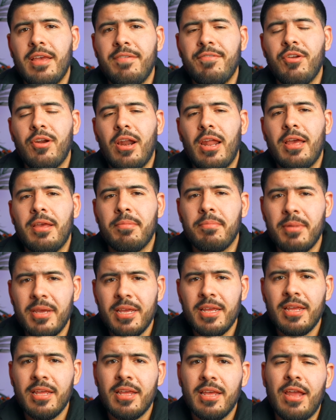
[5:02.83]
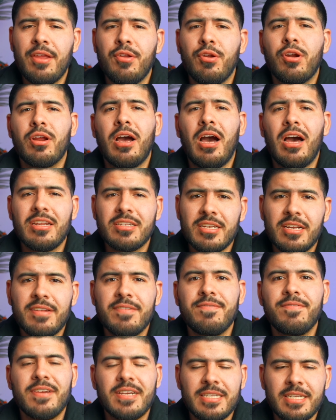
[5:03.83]
If you're like me and you're constantly
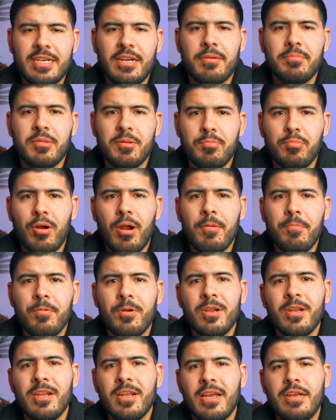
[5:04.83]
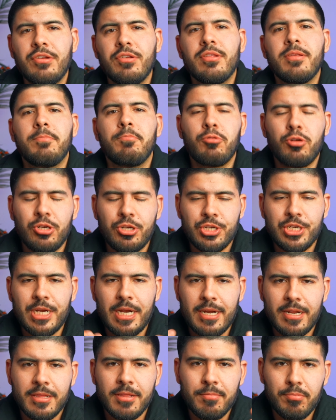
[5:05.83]
fixing up the property and you're
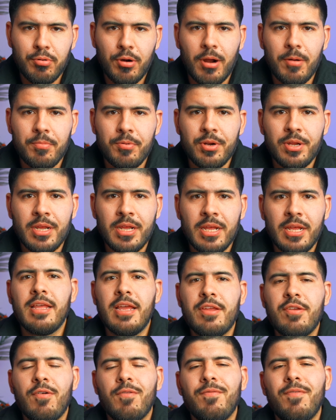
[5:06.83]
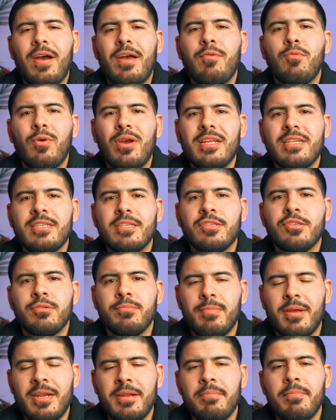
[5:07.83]
depreciating the property, then you'll find ways to
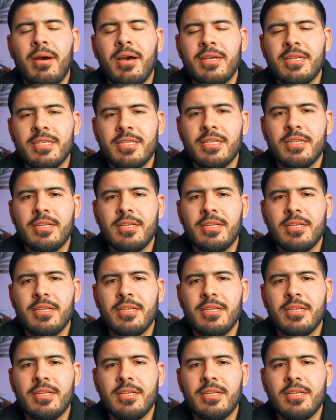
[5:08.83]
minimize